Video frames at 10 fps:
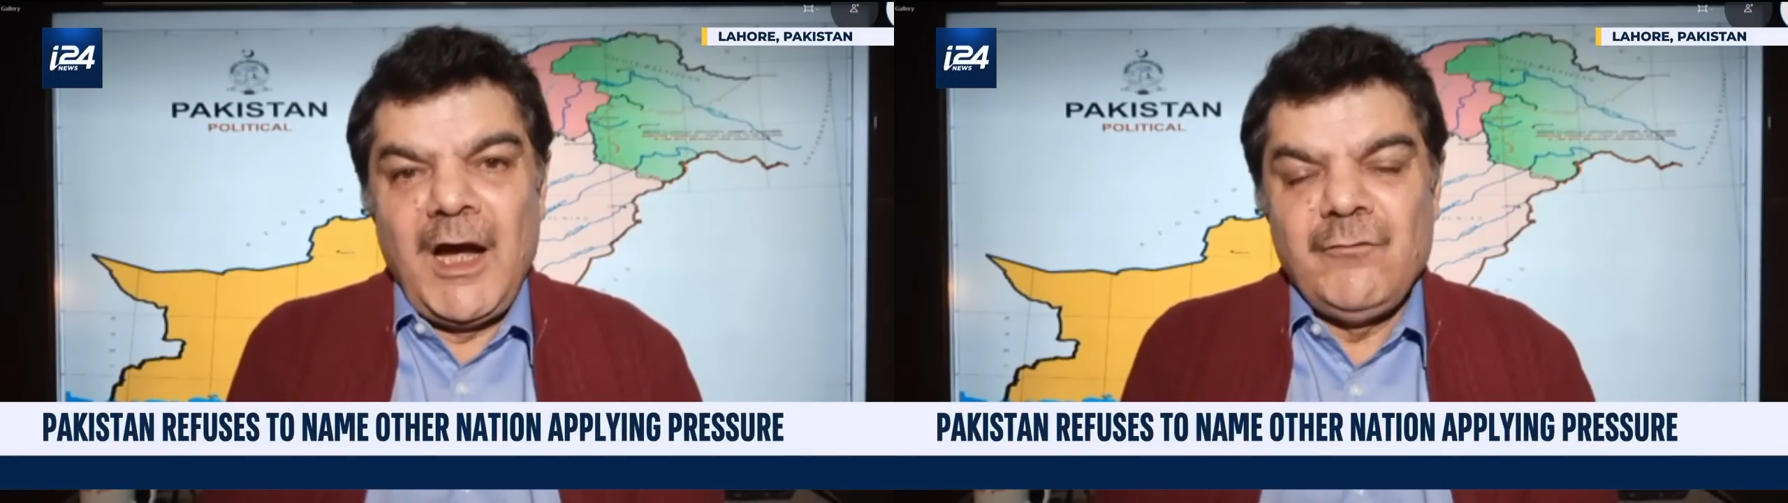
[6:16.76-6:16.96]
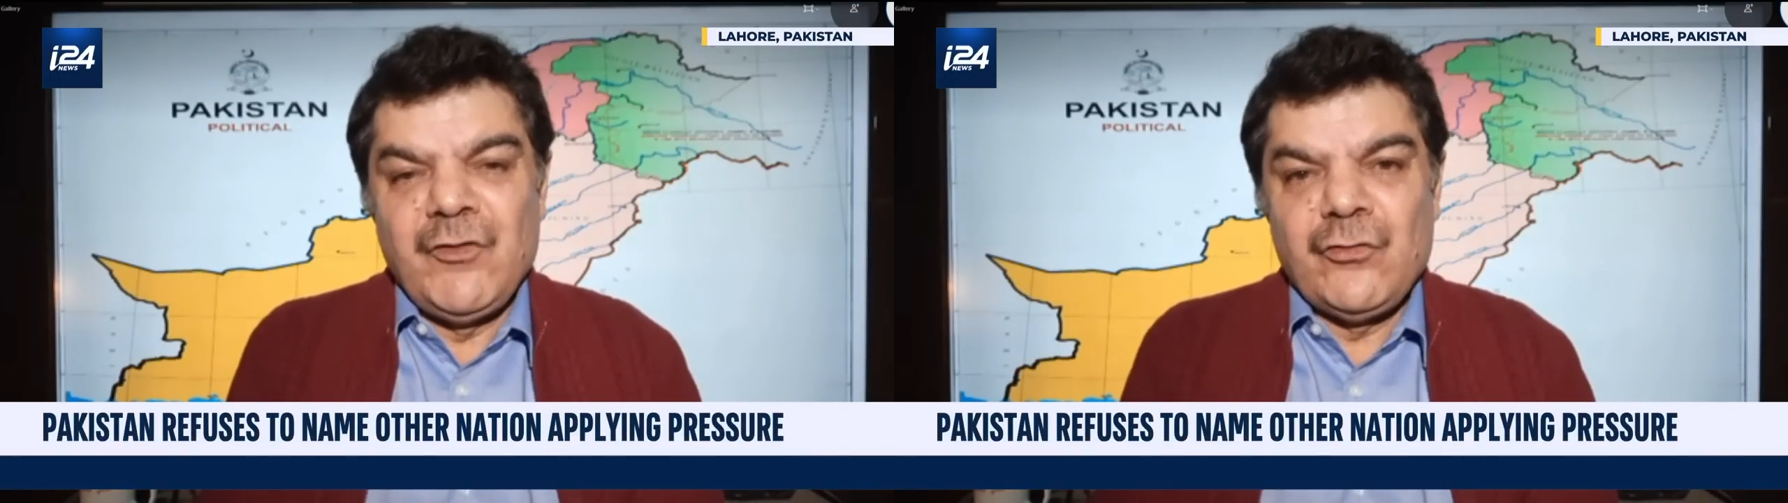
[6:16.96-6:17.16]

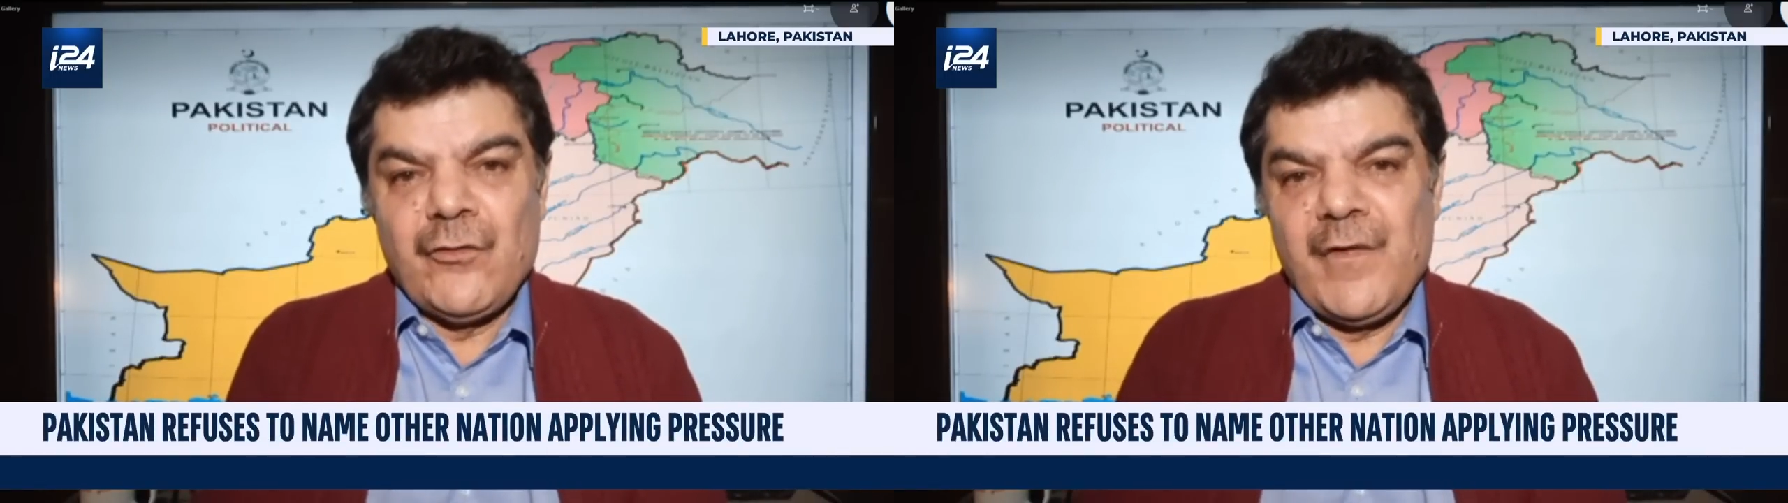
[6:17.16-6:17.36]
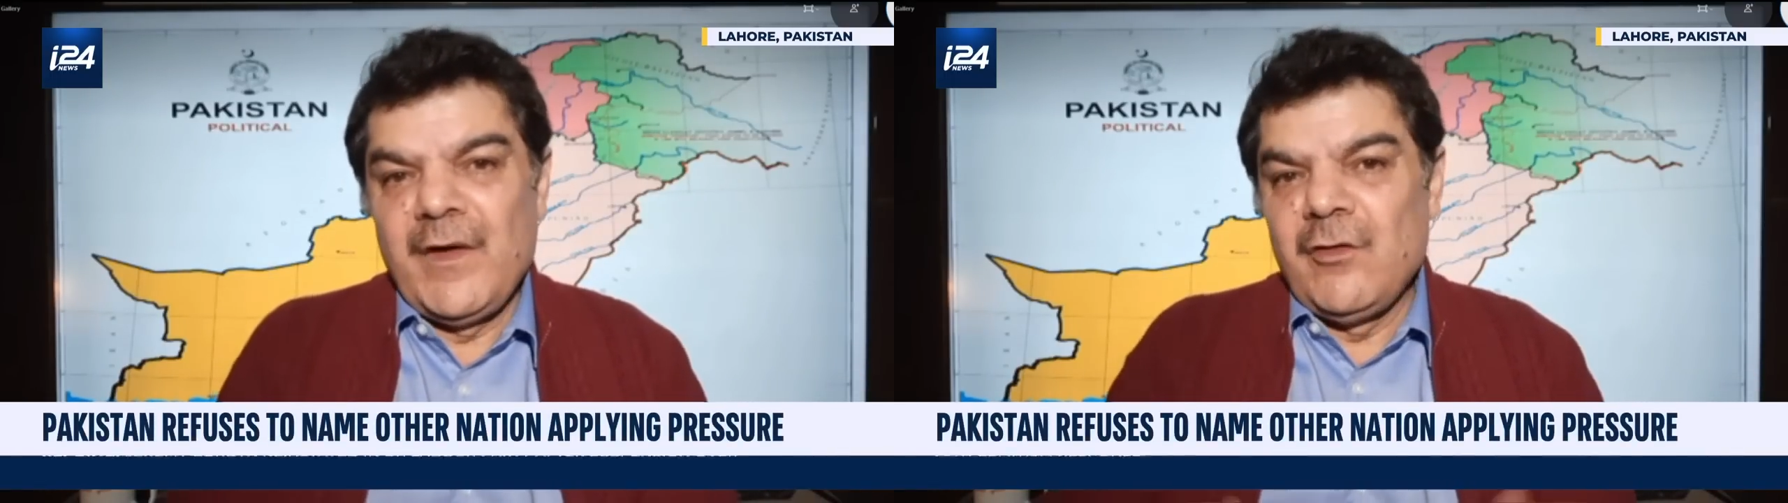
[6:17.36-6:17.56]
and we
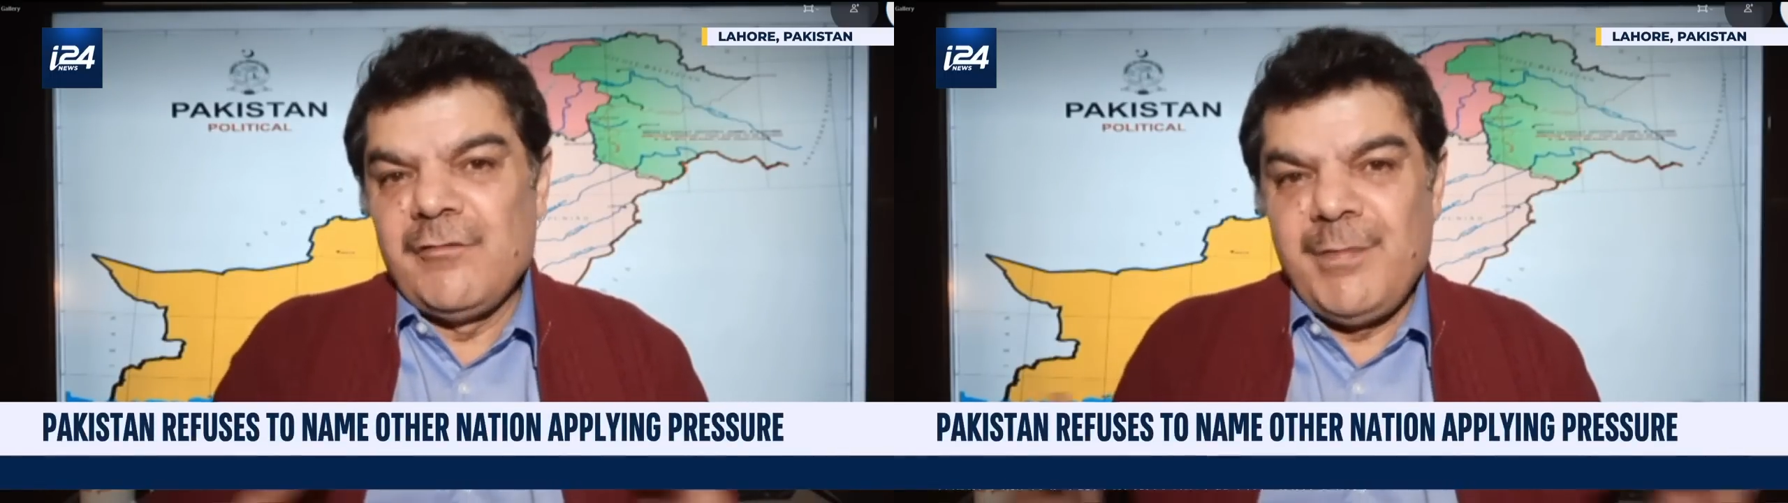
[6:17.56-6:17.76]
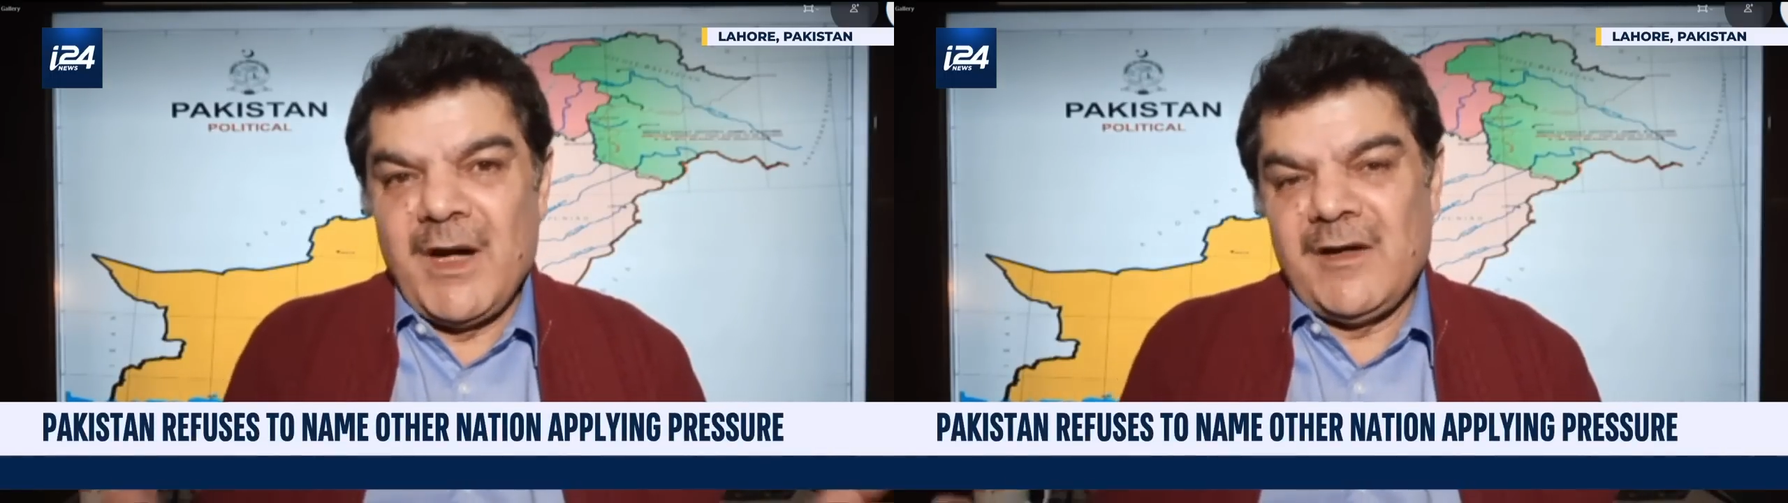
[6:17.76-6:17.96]
should think
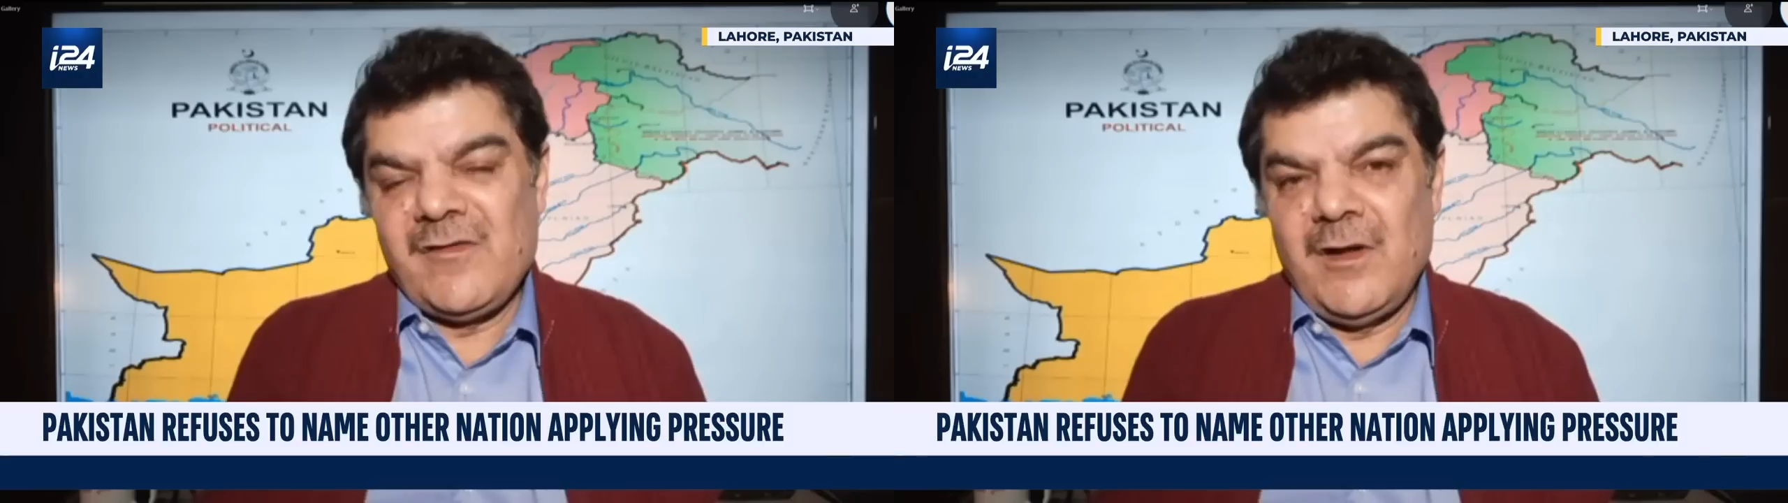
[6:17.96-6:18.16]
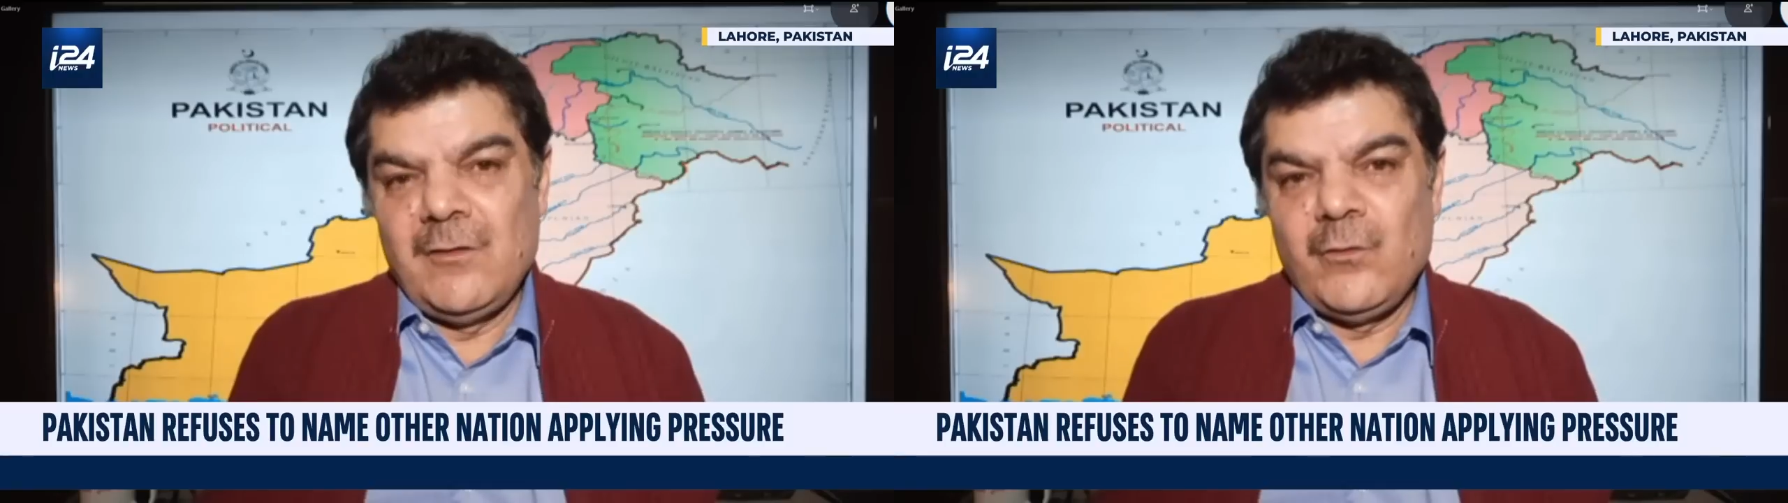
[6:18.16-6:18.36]
of
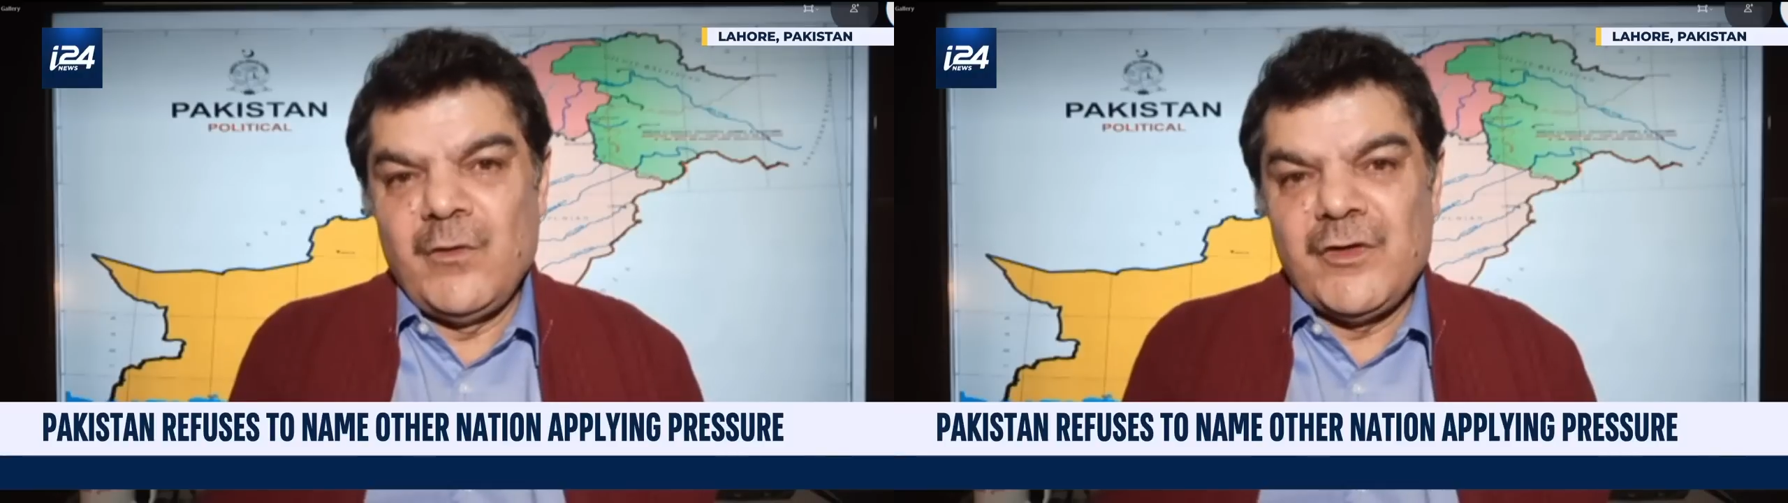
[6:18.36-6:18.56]
Pakistan